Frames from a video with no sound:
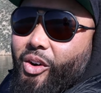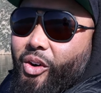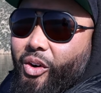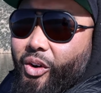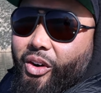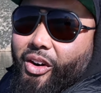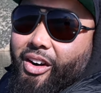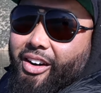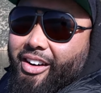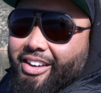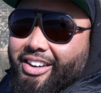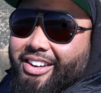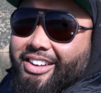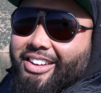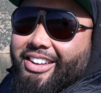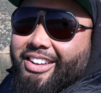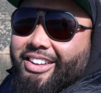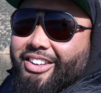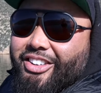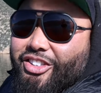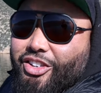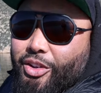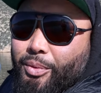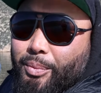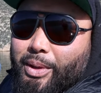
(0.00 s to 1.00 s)
Or
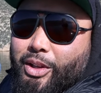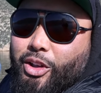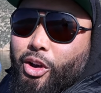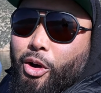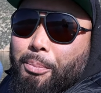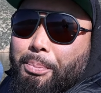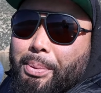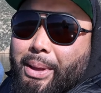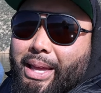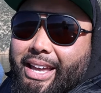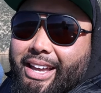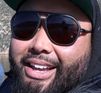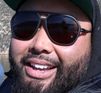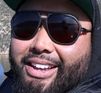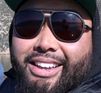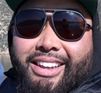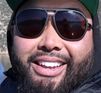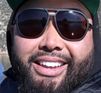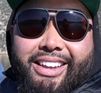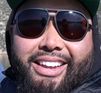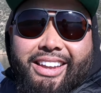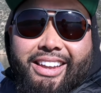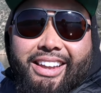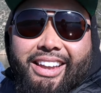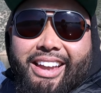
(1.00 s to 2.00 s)
should we go big
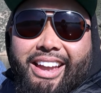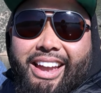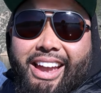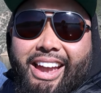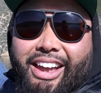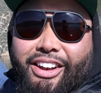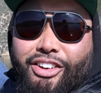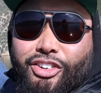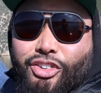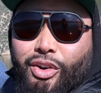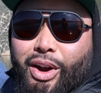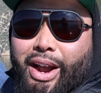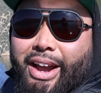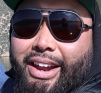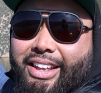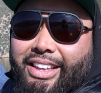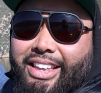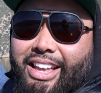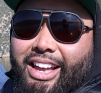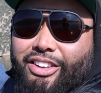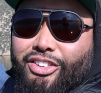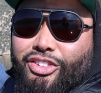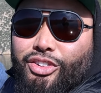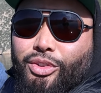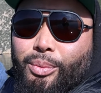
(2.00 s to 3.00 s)
and try to
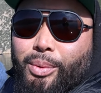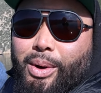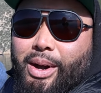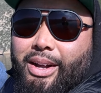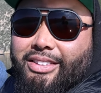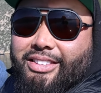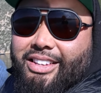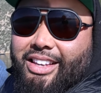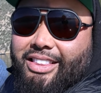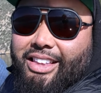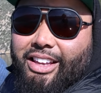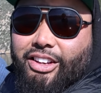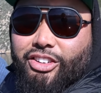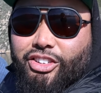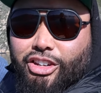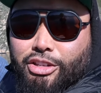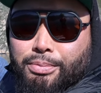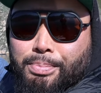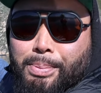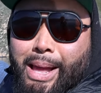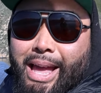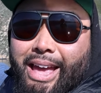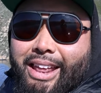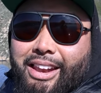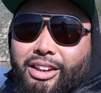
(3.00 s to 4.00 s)
catch the ones that they
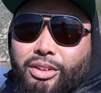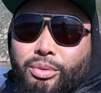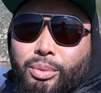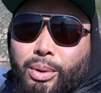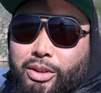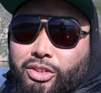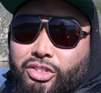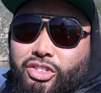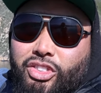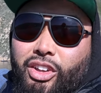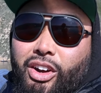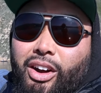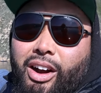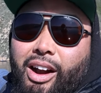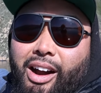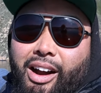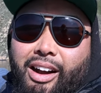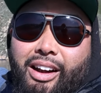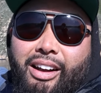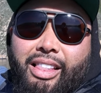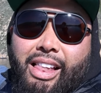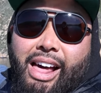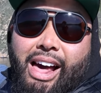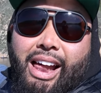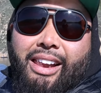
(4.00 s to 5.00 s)
just planted, which there
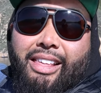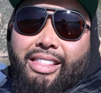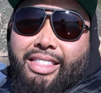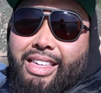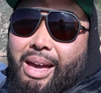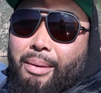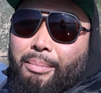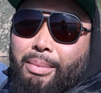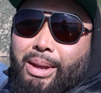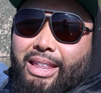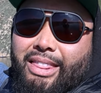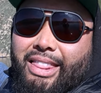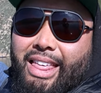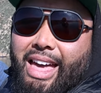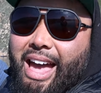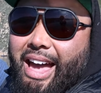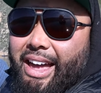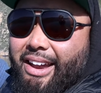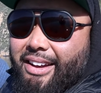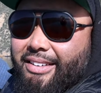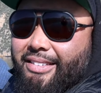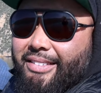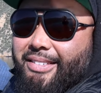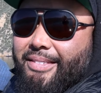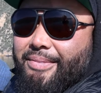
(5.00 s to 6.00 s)
are a lot of them in
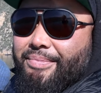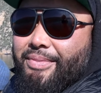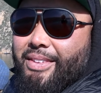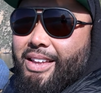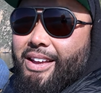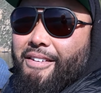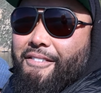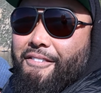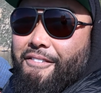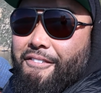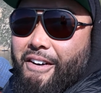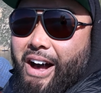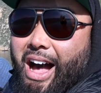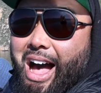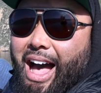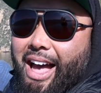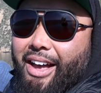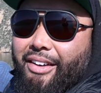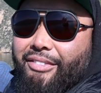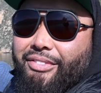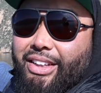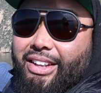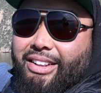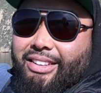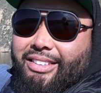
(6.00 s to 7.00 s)
that
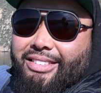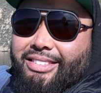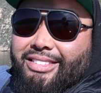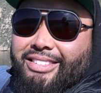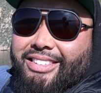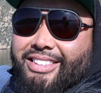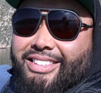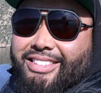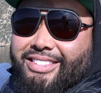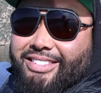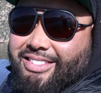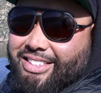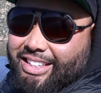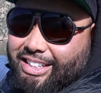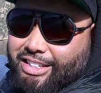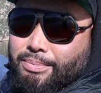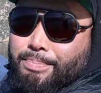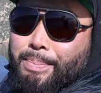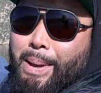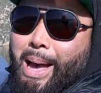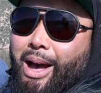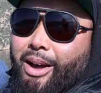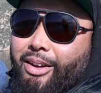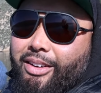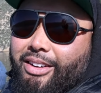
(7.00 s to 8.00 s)
five and six
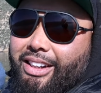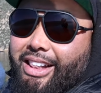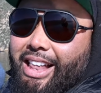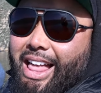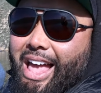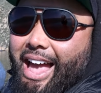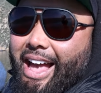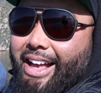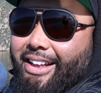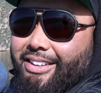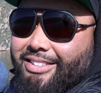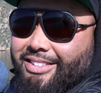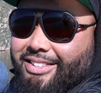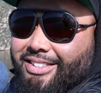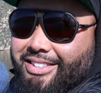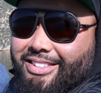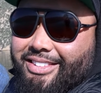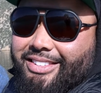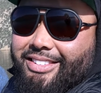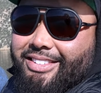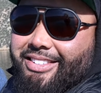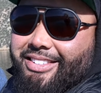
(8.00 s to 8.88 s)
pound class.